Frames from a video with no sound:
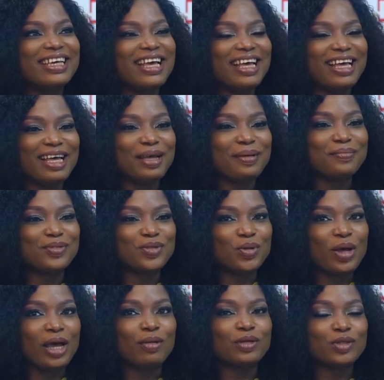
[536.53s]
Um, so
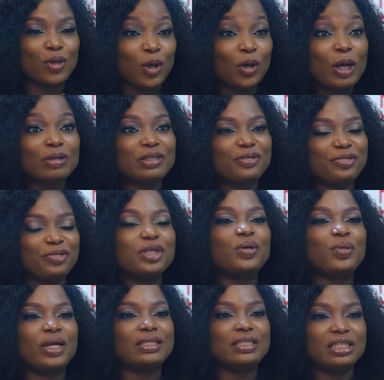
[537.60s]
I was, I was a
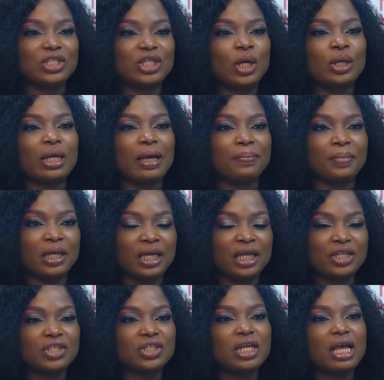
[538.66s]
frequent teacher on her
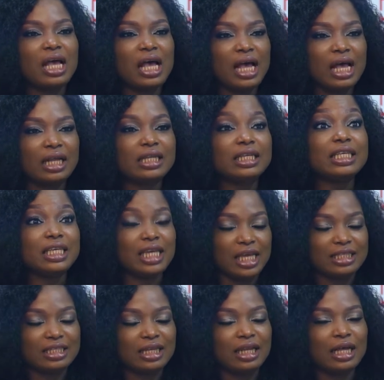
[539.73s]
page and
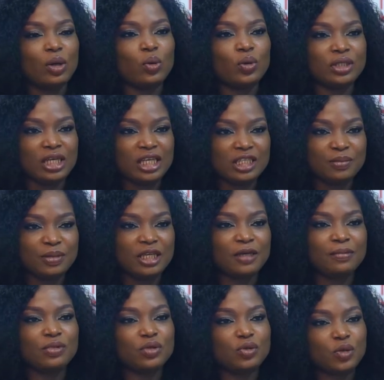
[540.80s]
yes, and her audience
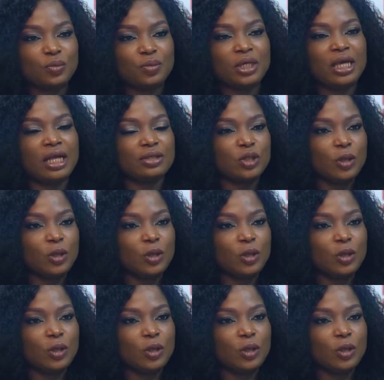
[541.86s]
became used to me, and